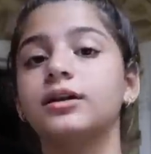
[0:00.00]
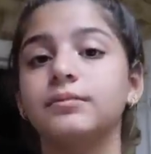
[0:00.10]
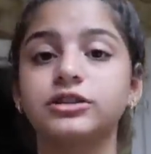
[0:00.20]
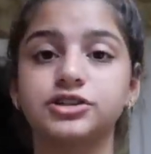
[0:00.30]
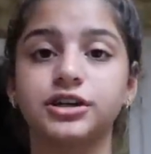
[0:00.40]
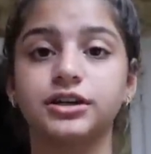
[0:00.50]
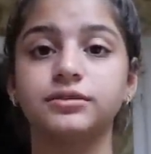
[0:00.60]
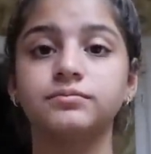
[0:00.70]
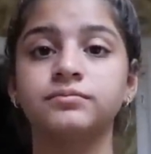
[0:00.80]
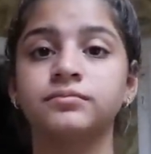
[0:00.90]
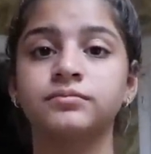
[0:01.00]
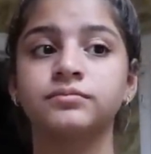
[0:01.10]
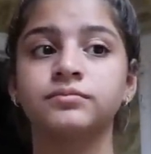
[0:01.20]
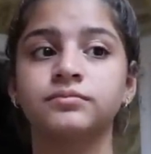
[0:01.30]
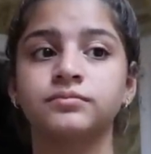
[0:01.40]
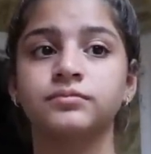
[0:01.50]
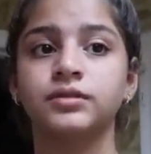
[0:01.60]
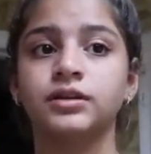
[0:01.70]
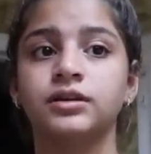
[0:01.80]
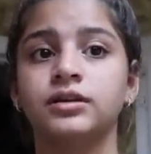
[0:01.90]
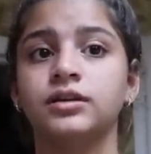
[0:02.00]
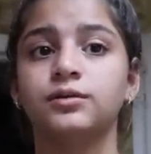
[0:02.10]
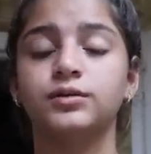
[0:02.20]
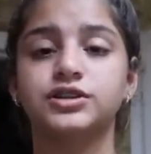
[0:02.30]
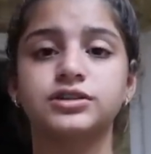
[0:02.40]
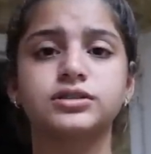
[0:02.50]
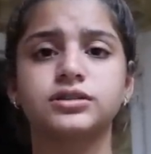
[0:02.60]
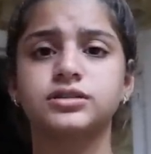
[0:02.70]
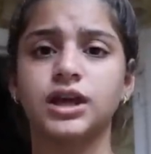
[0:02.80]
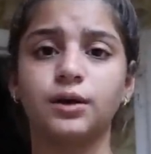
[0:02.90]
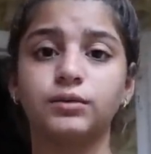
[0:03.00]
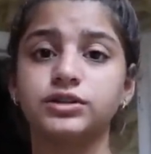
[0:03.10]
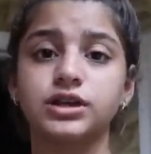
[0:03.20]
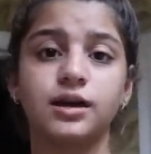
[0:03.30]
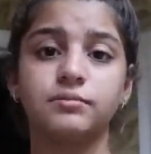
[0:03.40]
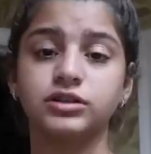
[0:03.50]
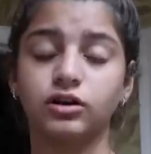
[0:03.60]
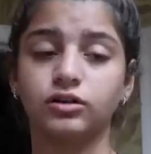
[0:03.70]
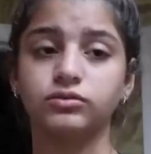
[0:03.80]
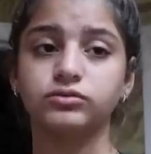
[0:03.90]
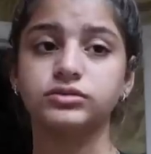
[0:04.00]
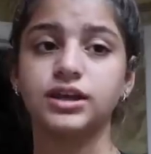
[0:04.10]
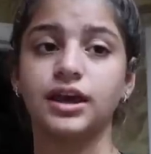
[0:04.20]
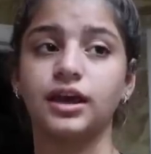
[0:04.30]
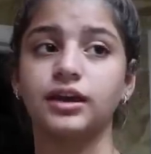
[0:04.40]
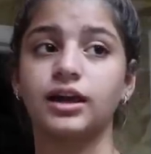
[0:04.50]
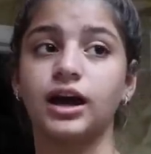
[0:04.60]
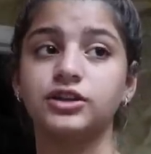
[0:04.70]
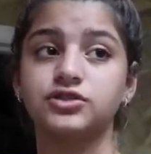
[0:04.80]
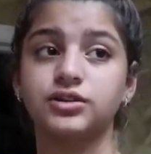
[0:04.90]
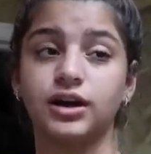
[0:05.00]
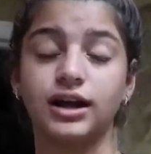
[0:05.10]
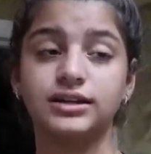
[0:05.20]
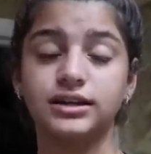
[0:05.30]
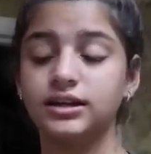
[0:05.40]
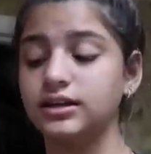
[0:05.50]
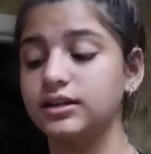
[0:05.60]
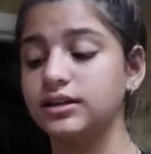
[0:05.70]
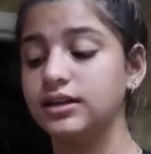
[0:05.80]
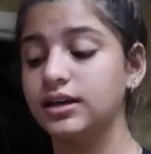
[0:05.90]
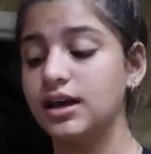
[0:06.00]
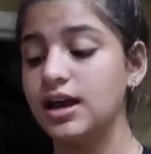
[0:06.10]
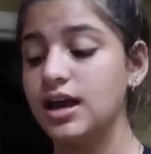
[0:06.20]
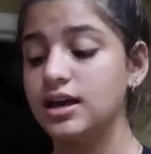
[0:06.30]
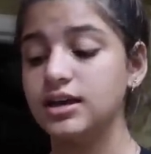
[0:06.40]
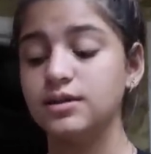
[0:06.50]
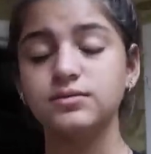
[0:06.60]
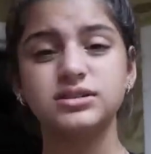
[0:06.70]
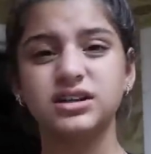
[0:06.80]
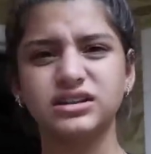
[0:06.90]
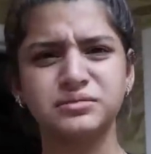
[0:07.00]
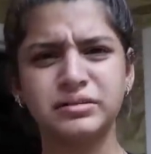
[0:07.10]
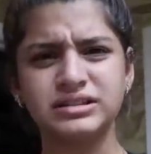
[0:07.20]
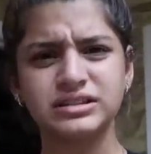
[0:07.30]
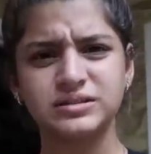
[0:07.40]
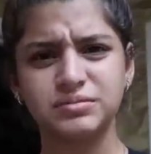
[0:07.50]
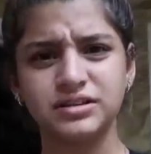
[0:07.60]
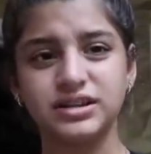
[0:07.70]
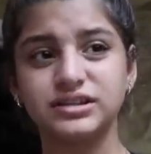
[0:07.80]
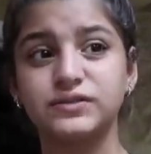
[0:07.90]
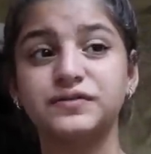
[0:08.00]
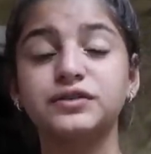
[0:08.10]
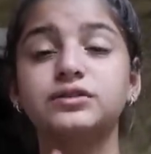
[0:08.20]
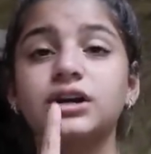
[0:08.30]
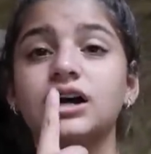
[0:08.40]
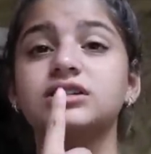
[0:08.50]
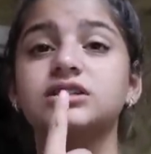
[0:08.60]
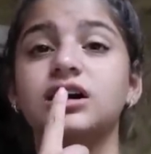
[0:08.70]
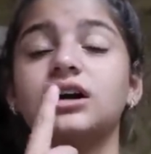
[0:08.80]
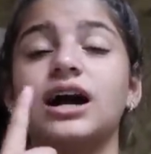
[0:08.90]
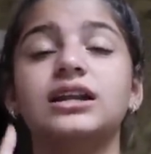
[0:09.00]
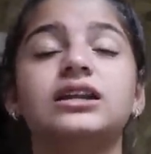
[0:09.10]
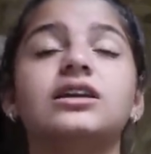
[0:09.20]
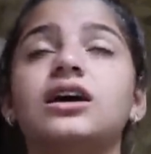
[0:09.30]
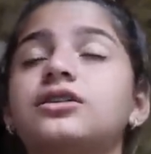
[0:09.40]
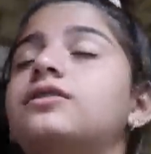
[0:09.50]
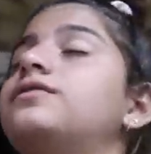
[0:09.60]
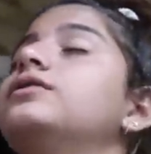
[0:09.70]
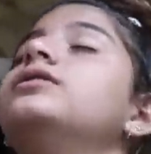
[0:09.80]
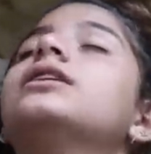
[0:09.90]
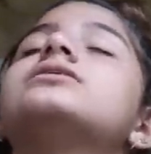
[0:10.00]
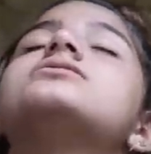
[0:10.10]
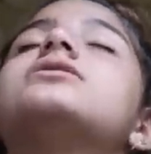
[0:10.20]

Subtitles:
got a McChicken, which is a sandwich at McDonald's, and I did it. It was not the best experience. Food got stuck. I did not know food gets